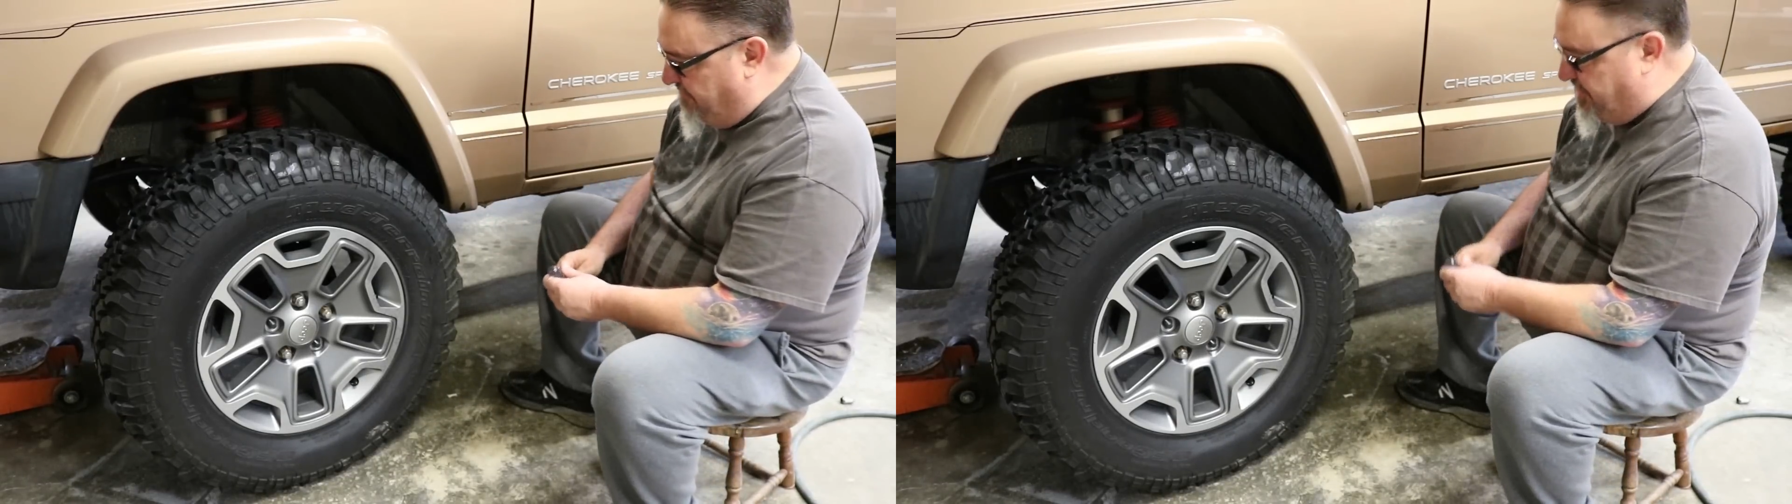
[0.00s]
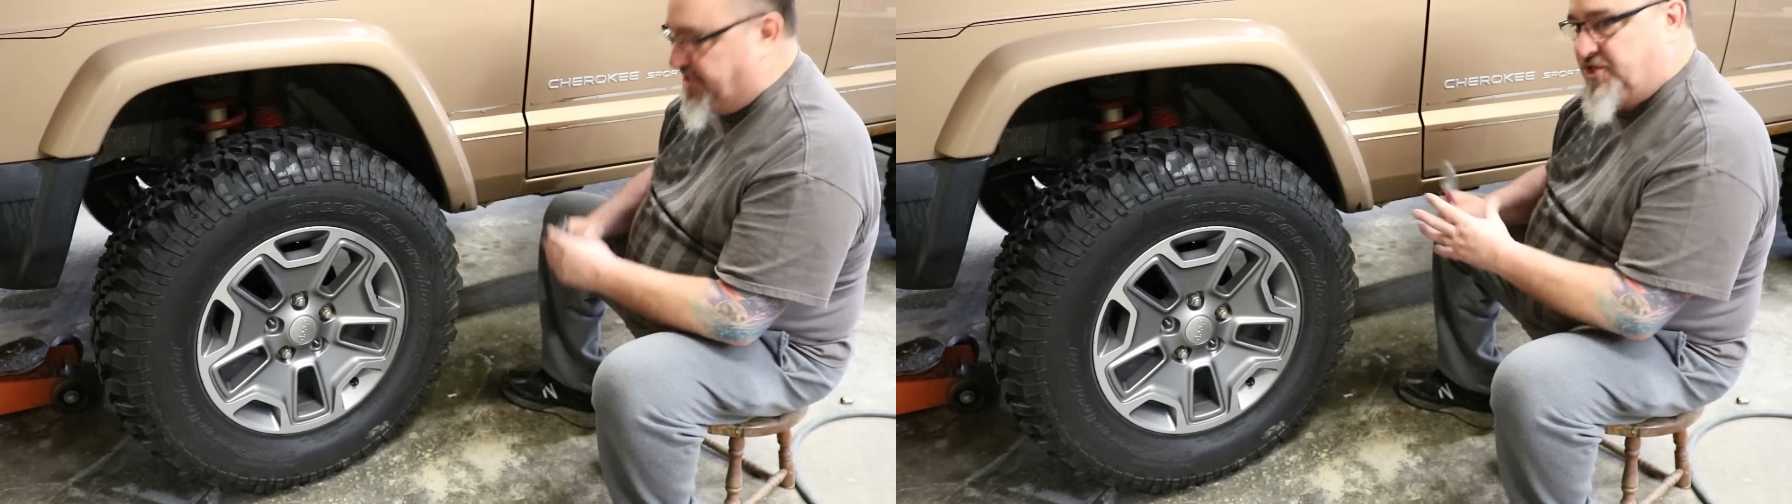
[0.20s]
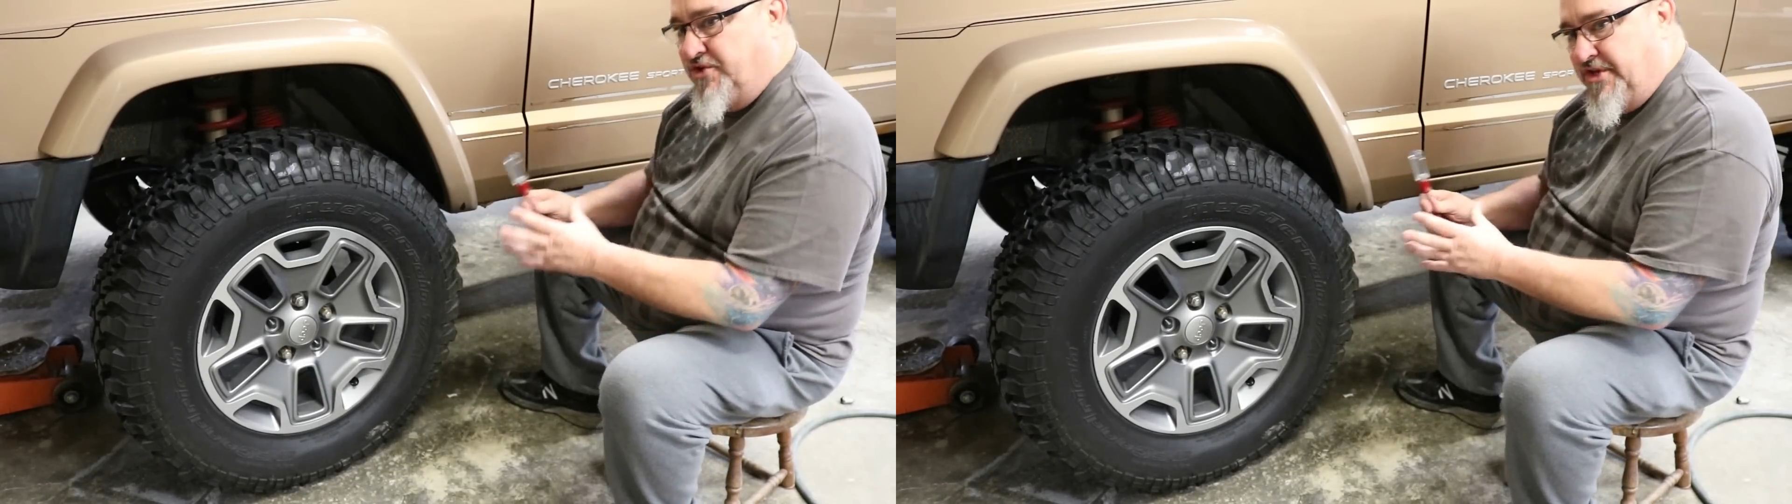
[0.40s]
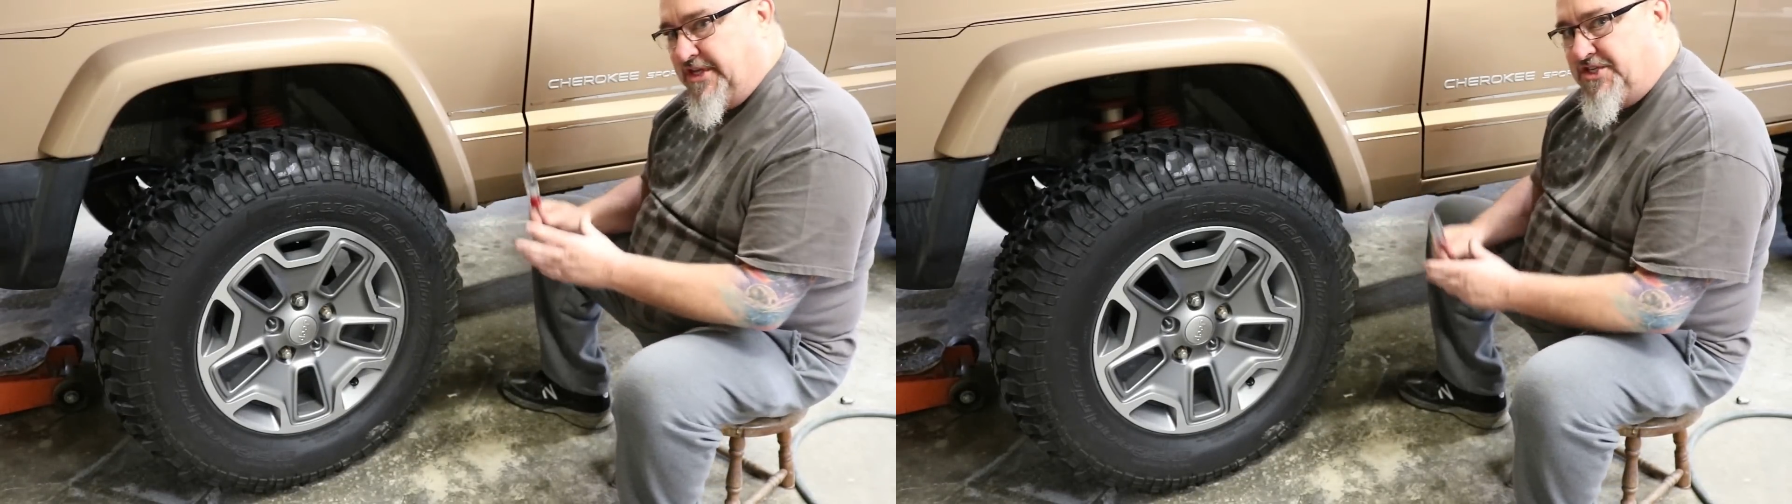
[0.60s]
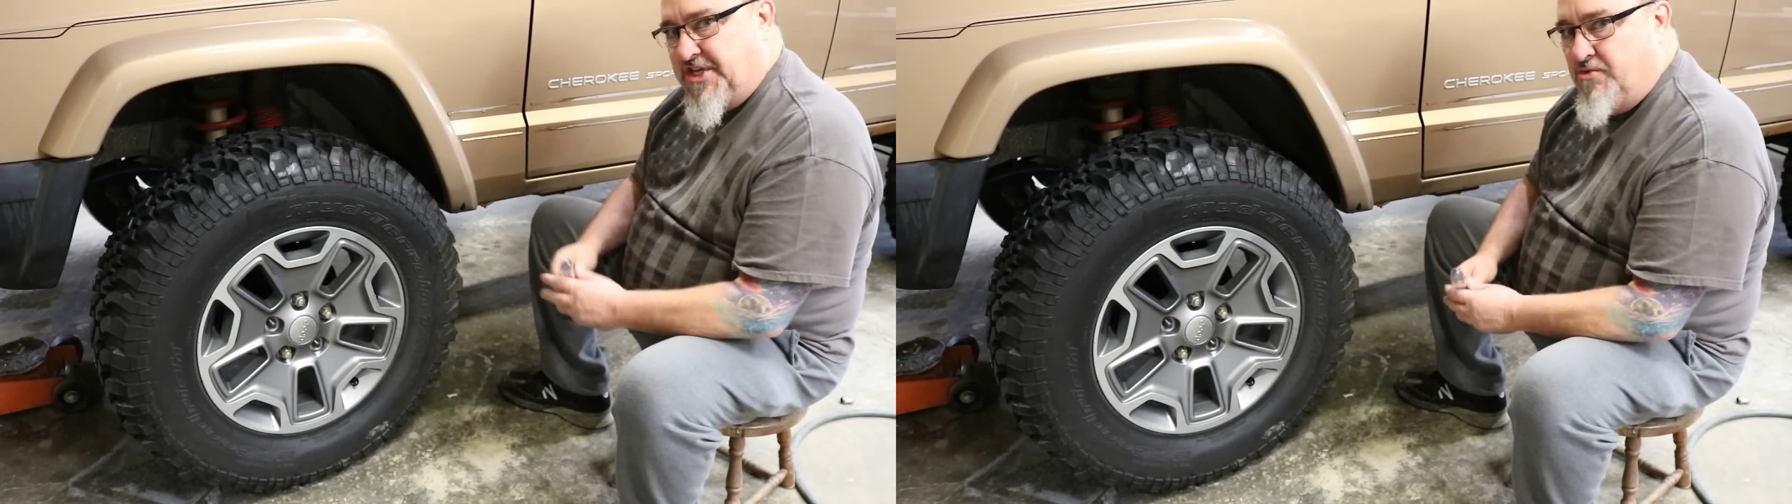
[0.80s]
just so you
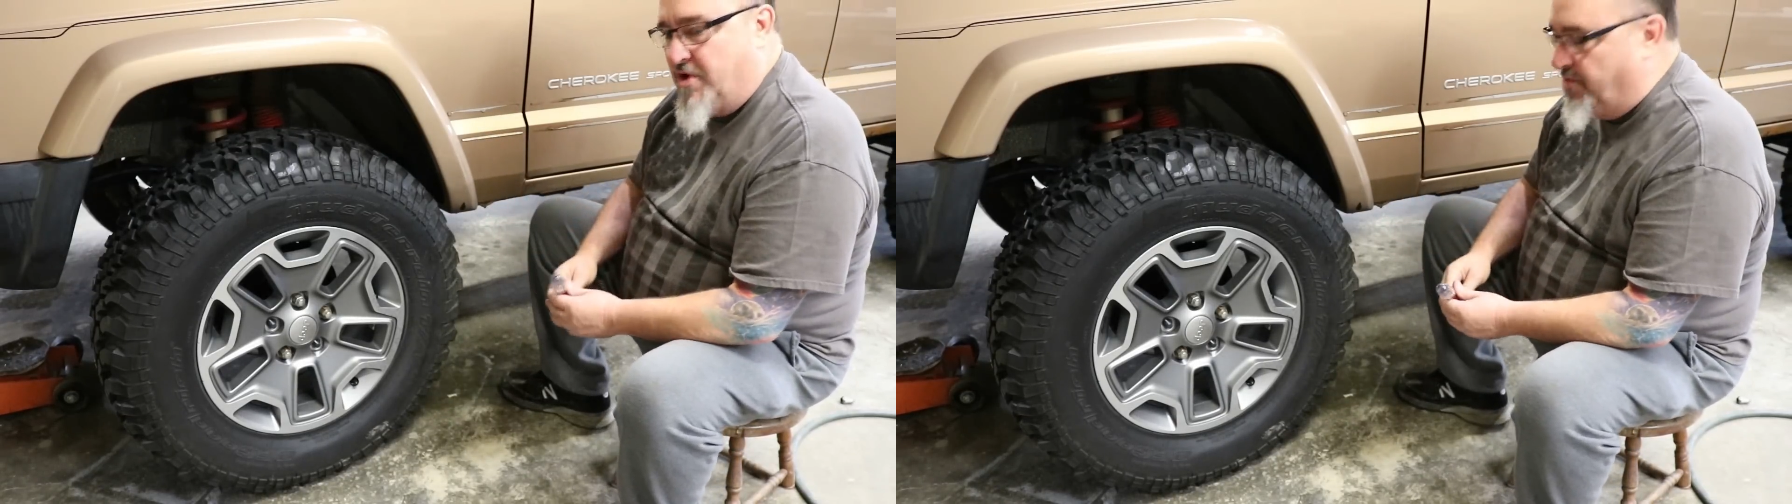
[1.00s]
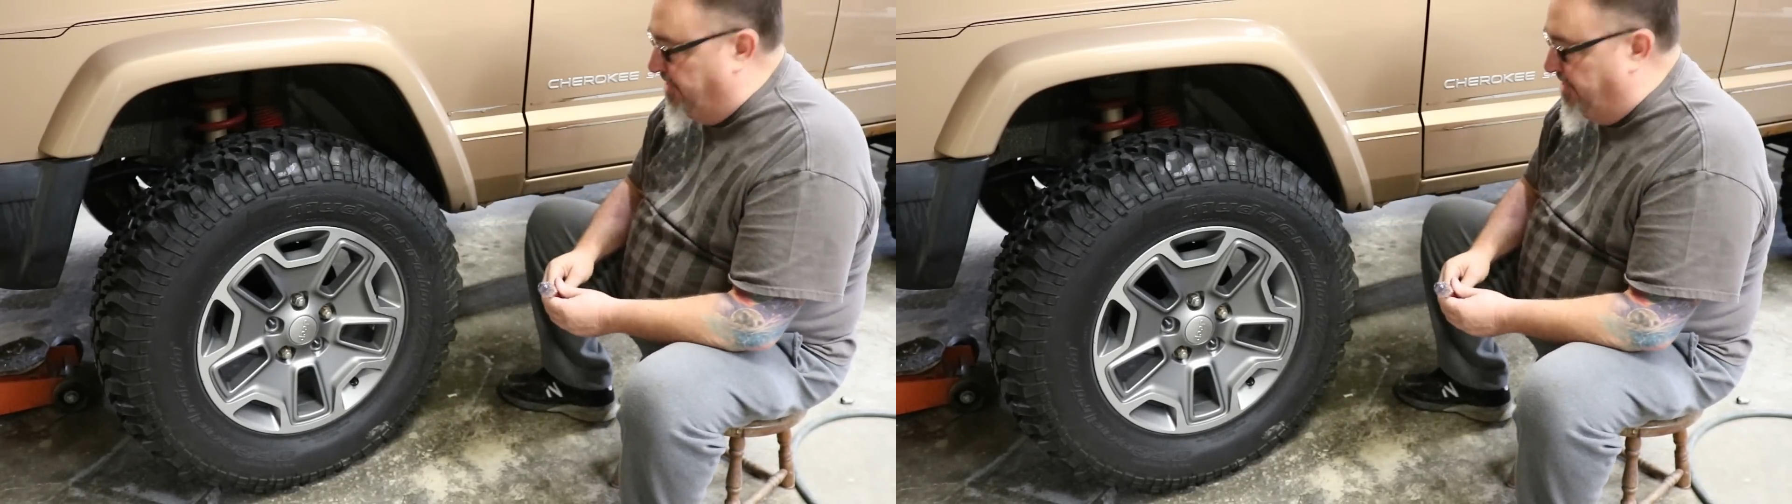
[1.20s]
can see what